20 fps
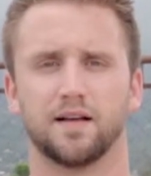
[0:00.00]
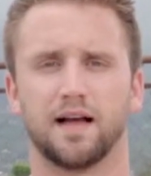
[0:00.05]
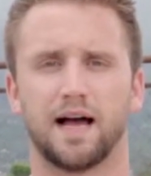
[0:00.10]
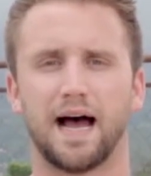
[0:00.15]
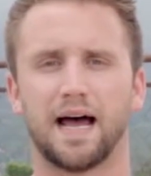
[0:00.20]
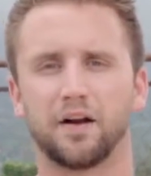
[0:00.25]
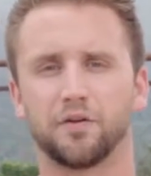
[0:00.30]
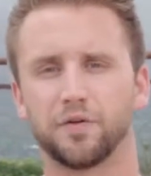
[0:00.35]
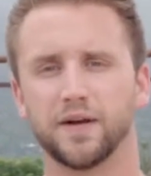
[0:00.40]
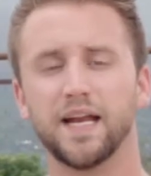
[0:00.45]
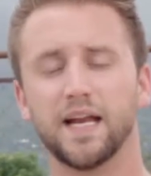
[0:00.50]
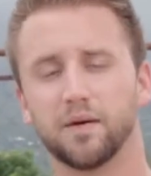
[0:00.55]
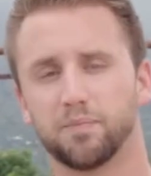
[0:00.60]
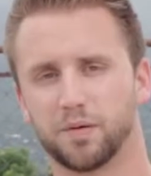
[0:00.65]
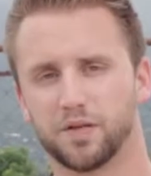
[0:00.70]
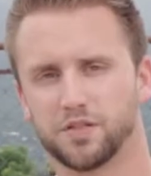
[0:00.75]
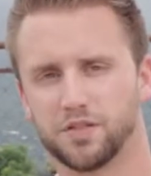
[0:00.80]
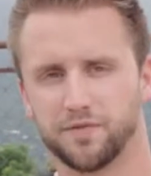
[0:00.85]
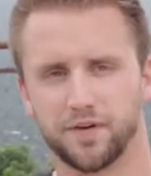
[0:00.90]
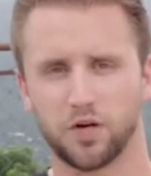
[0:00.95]
I don't need a
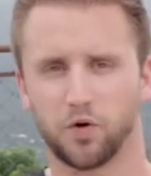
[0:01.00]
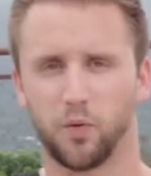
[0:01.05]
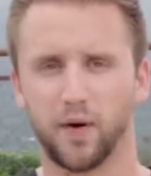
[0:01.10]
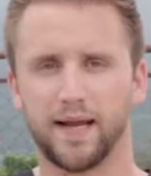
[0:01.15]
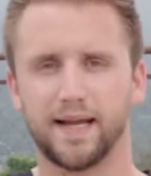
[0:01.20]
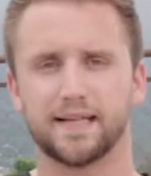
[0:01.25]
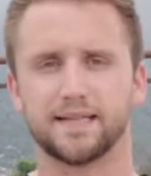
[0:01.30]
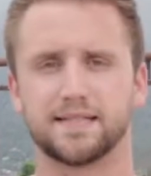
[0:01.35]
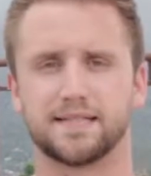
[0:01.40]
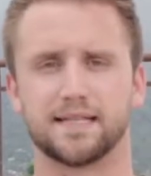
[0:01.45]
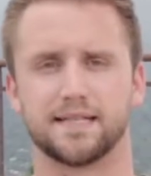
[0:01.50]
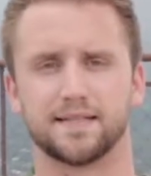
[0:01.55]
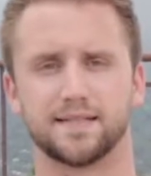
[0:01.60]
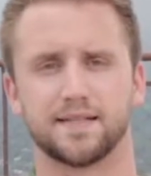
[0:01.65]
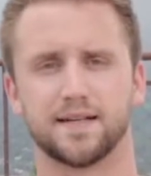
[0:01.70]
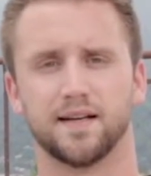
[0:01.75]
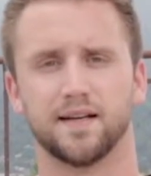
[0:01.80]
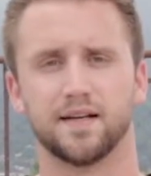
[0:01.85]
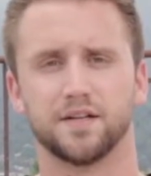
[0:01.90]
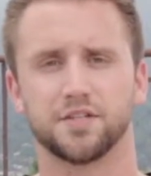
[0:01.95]
bunch of
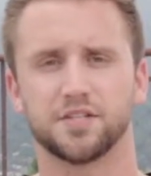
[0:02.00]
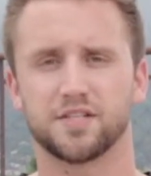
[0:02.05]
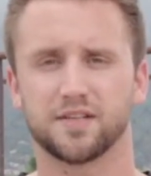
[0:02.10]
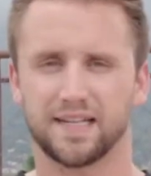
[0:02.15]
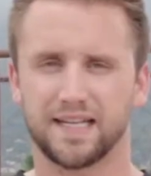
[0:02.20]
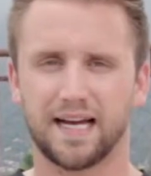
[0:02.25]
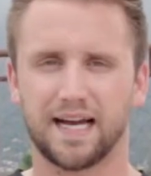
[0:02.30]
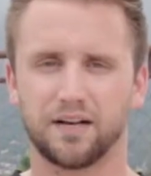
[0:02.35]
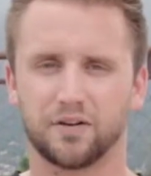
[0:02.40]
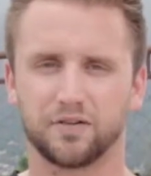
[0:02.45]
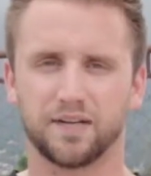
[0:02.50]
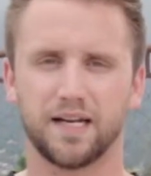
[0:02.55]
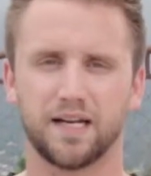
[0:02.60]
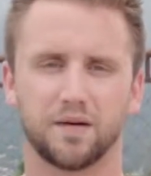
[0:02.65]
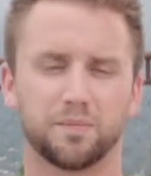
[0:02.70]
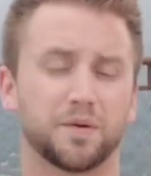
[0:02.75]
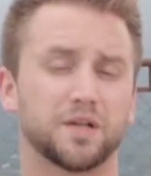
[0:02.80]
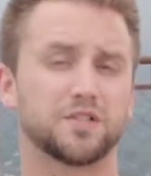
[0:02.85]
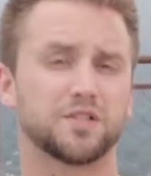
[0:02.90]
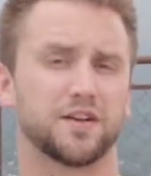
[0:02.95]
acquaintances. Just like I don't need a
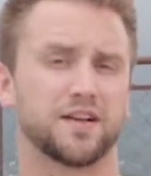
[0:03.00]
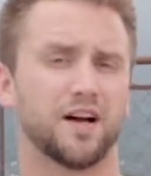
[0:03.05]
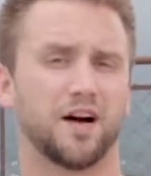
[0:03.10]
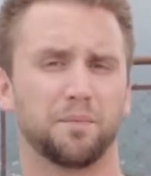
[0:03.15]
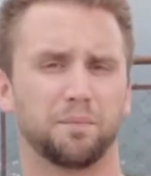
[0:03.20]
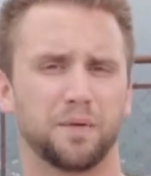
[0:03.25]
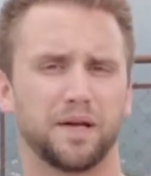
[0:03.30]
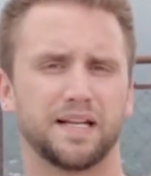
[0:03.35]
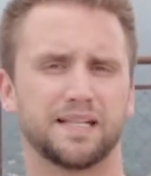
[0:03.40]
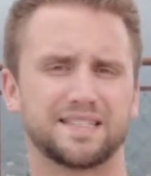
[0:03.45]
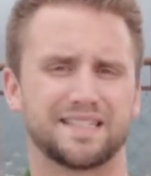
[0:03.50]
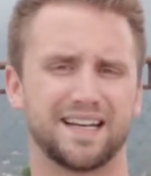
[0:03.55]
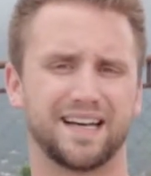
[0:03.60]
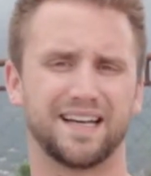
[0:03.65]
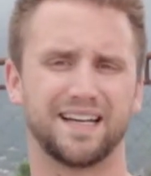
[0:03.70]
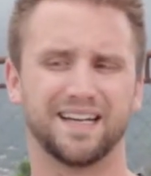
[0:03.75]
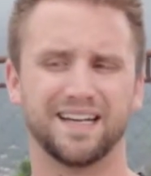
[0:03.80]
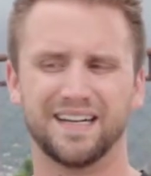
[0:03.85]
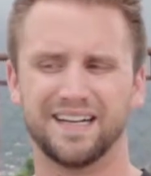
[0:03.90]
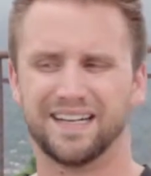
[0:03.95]
bunch of companies
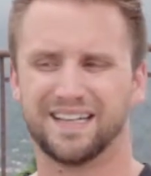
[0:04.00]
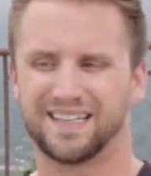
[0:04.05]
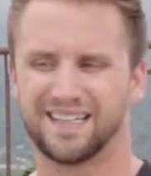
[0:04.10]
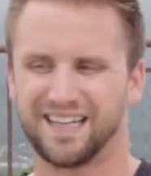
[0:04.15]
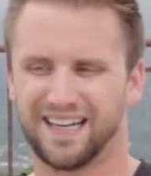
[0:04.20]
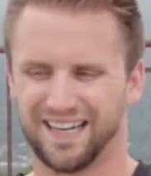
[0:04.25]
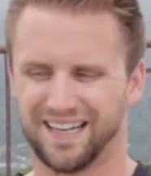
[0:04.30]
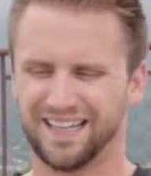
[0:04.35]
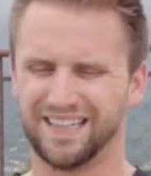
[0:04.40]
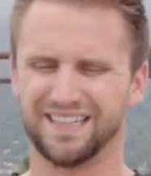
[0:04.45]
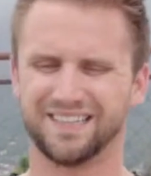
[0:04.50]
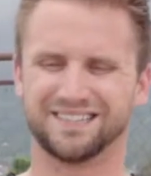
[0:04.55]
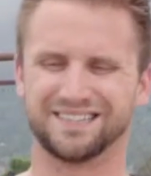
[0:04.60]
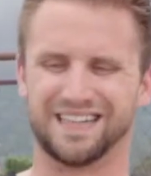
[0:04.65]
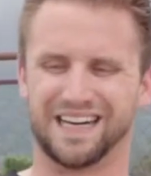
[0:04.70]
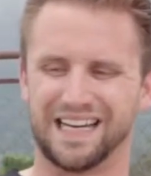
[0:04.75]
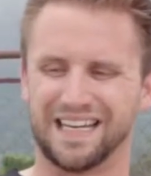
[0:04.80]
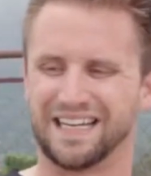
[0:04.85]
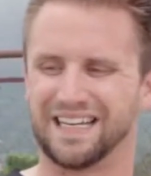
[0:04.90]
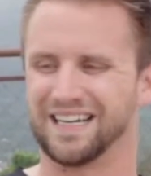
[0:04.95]
that kind of
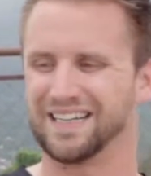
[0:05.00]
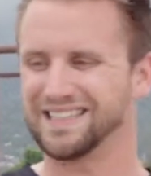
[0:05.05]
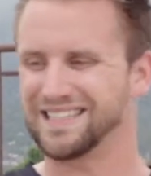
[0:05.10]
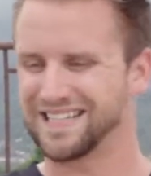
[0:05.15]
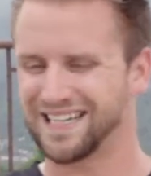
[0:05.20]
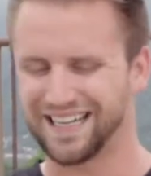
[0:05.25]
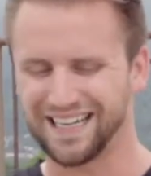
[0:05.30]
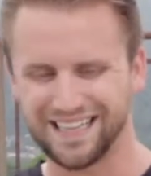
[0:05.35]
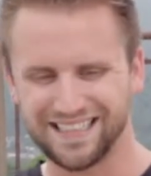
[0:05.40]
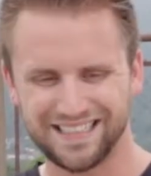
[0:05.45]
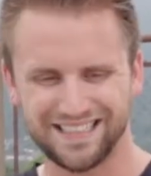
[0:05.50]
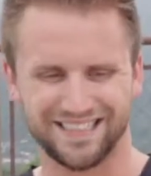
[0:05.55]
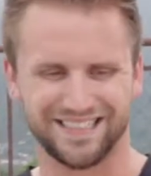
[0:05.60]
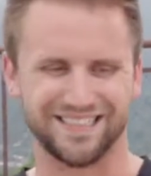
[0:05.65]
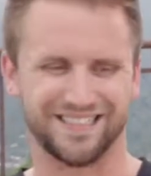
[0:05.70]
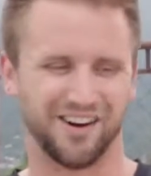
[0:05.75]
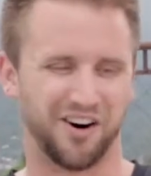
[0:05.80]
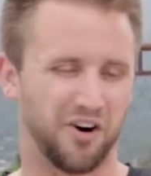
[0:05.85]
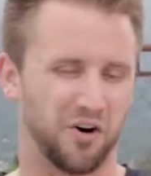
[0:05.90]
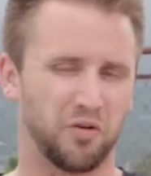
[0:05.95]
like us, kind of
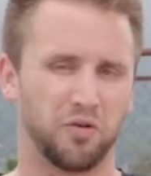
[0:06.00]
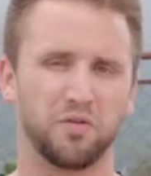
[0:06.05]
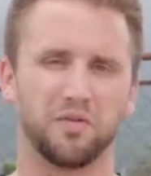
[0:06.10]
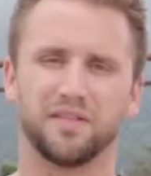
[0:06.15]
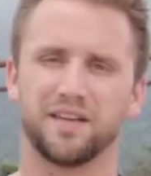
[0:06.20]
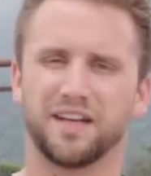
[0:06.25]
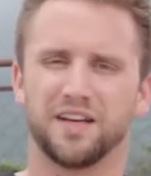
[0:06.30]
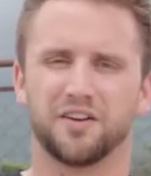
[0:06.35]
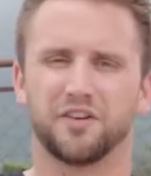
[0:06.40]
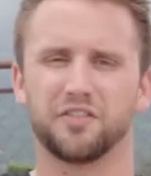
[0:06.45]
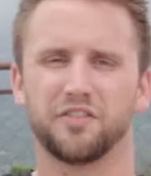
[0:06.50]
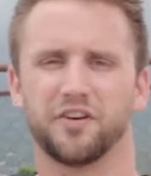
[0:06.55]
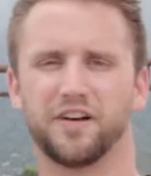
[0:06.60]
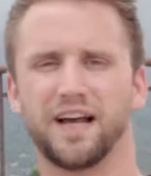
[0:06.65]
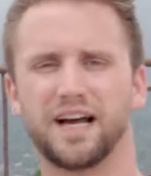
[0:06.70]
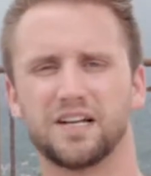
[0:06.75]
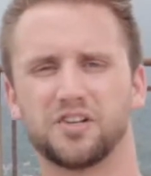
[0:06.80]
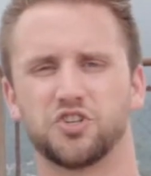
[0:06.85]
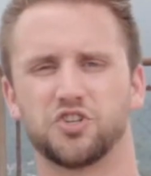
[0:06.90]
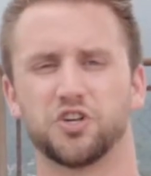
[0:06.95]
don't. They're
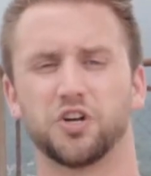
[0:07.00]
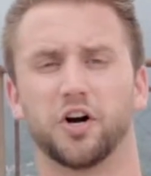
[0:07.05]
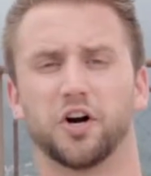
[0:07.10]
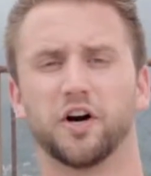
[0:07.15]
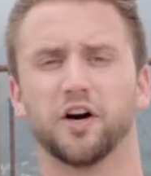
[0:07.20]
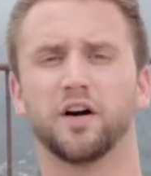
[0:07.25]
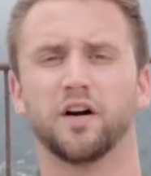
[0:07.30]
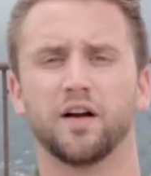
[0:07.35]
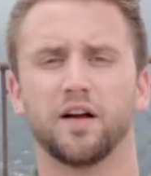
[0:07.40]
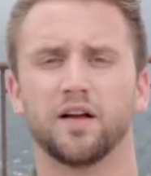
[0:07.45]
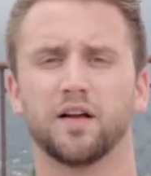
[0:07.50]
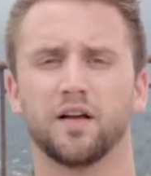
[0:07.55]
not sure.